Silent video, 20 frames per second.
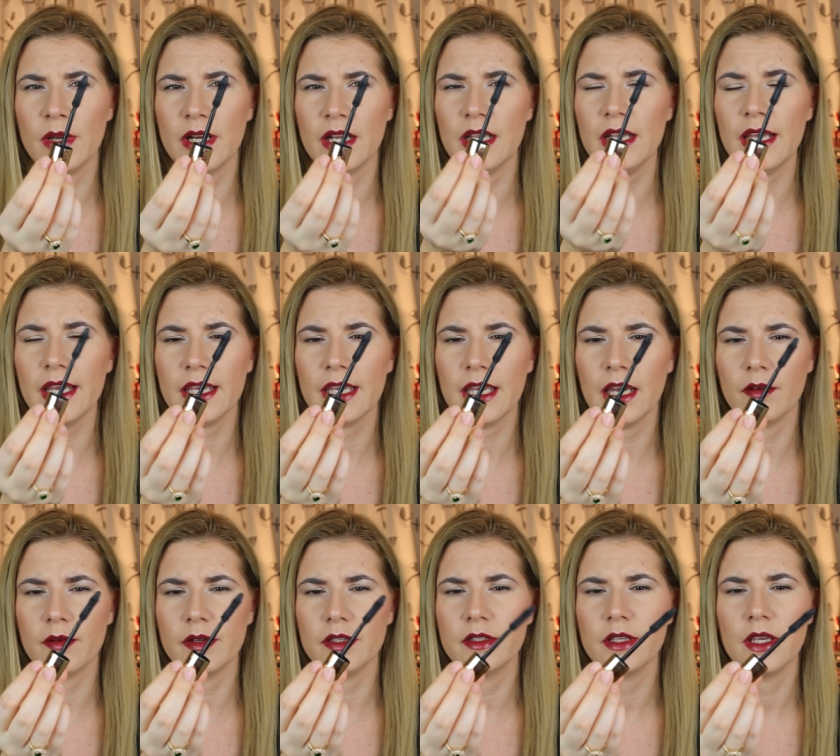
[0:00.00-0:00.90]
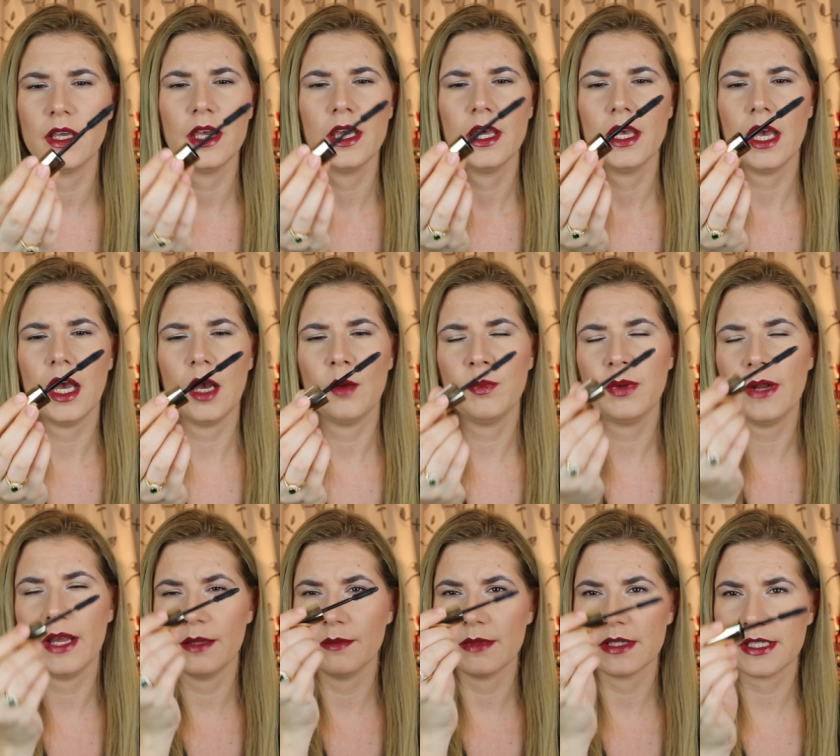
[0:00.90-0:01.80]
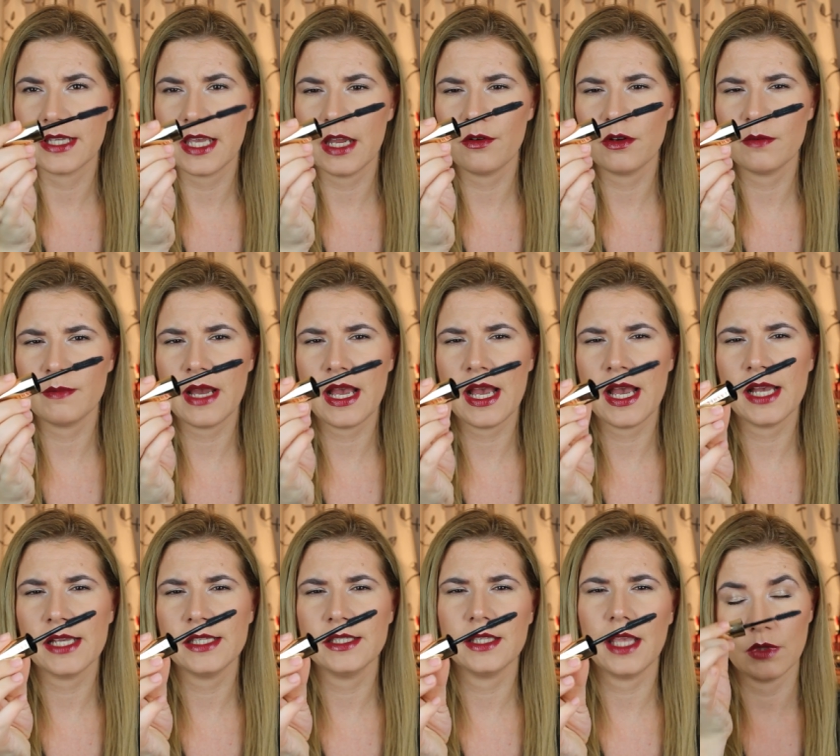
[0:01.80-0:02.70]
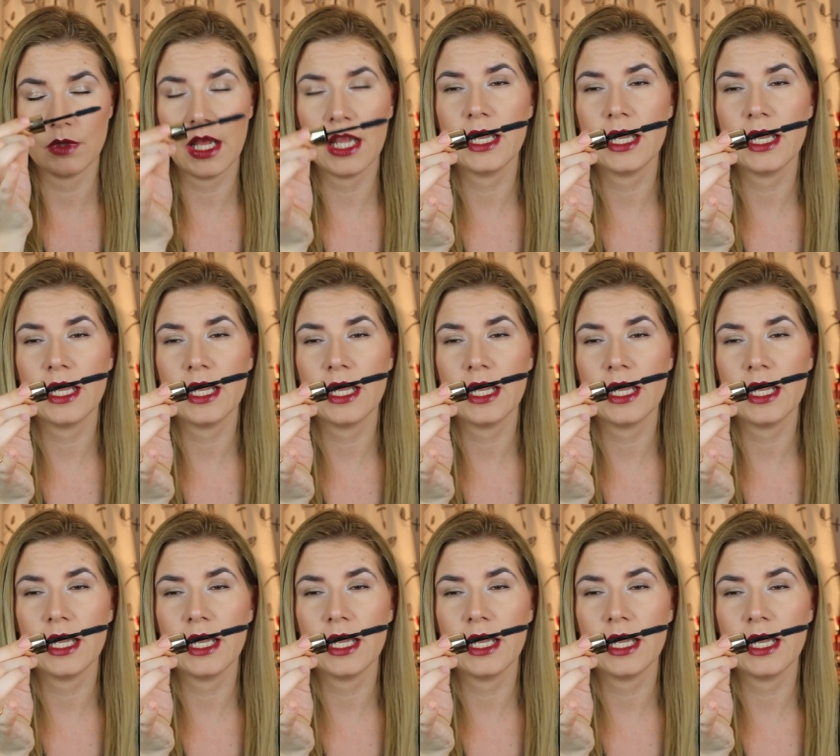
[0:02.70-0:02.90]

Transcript: but I like how it applied mascara on my eyes,